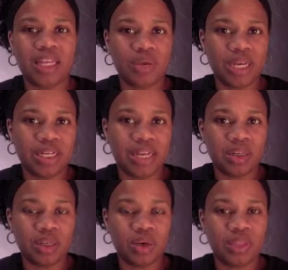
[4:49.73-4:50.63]
you had to
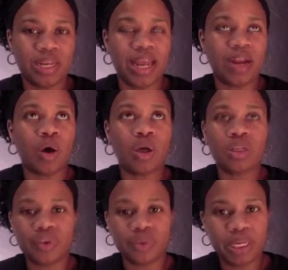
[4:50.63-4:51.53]
download that had all
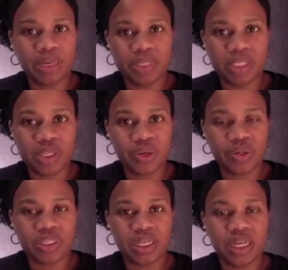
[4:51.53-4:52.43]
of your reading
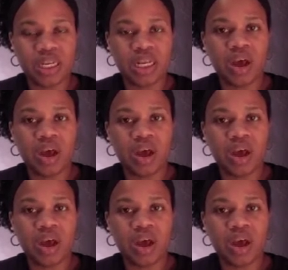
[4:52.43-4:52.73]
materials in it,